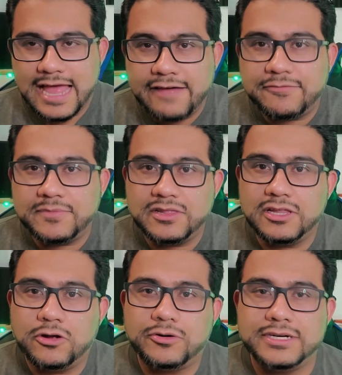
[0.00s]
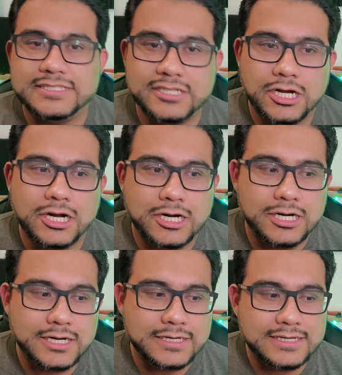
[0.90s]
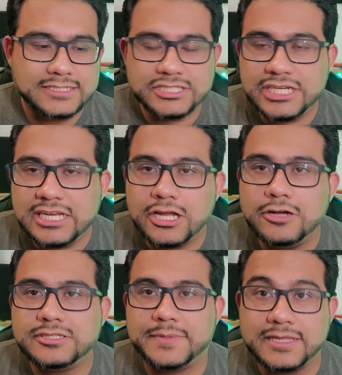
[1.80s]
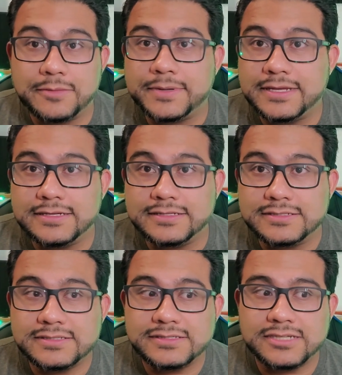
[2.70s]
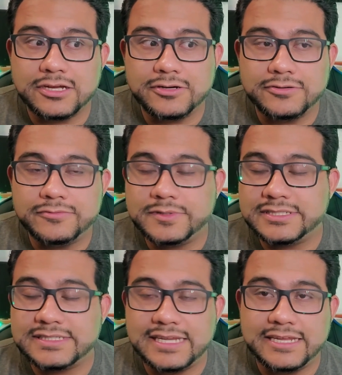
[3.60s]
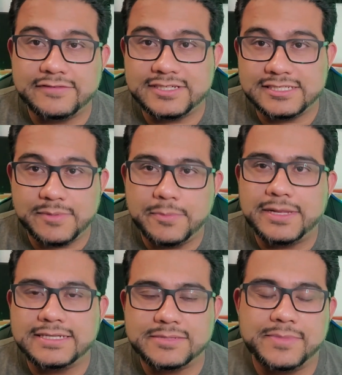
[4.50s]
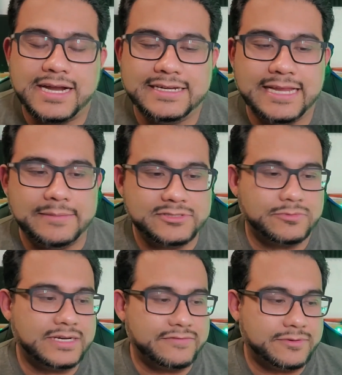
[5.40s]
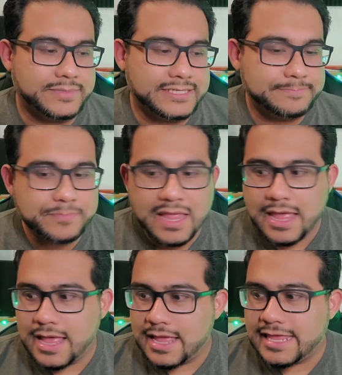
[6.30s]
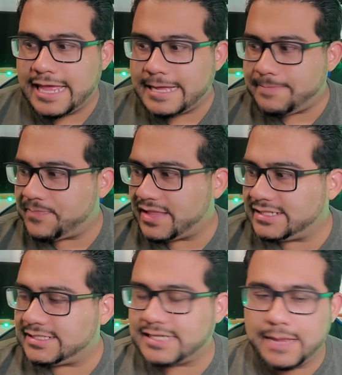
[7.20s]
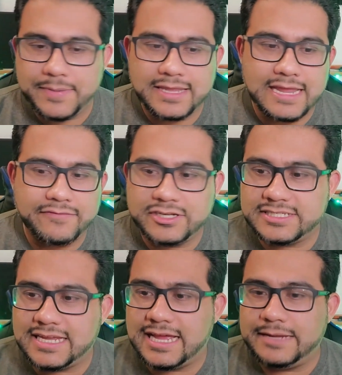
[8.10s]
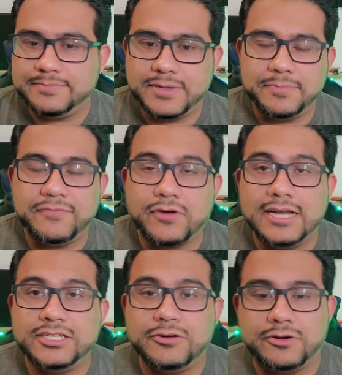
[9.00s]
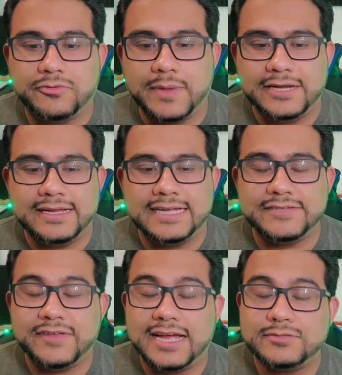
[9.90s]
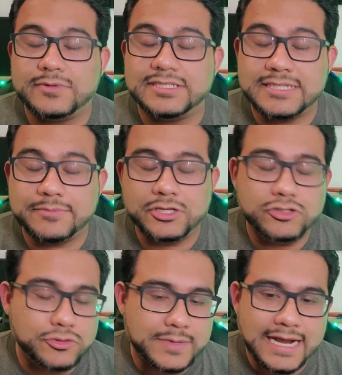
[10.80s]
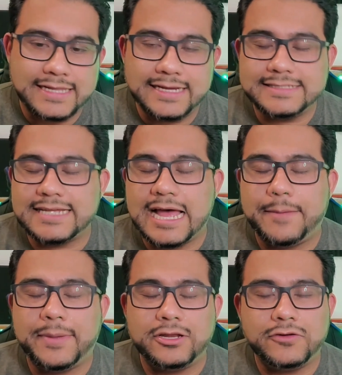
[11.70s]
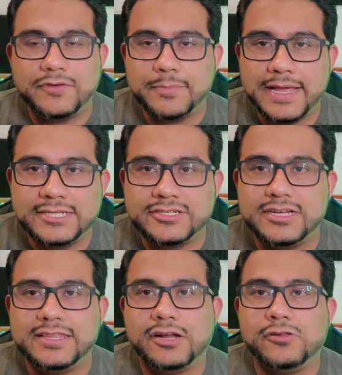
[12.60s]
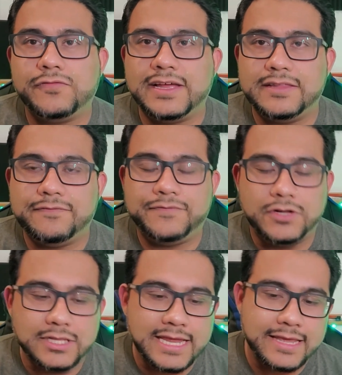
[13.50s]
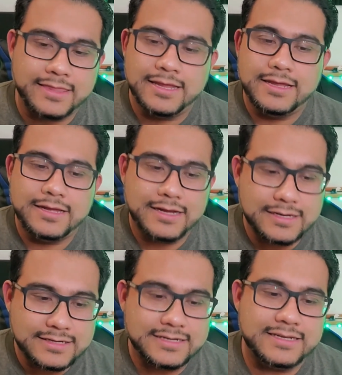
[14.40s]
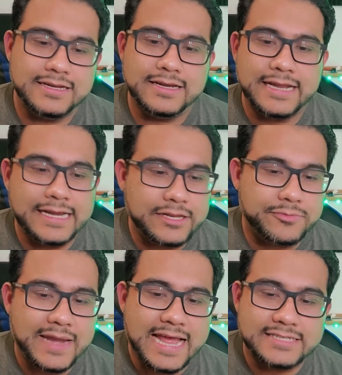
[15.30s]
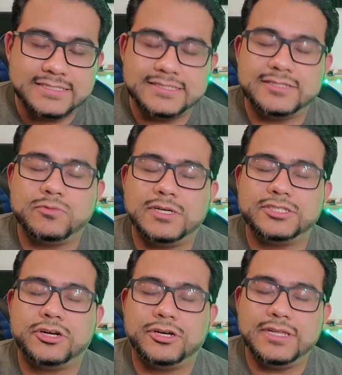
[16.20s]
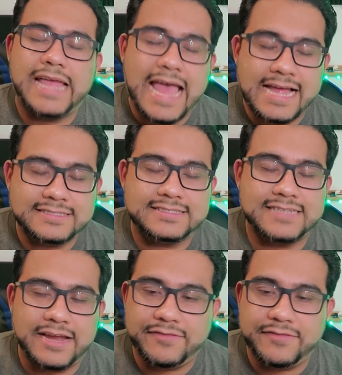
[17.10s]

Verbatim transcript: have him lower his guard because she knows about the pills. So we'll see if she's going to be playing some mind games or whatever, but yeah, let's just hop in, have a good time. But before I do, I want to remind you guys if you guys want to skip the YouTube highlights, hop on over to Patreon. There you'll find the full length uncut, unedited reactions, as well as early access to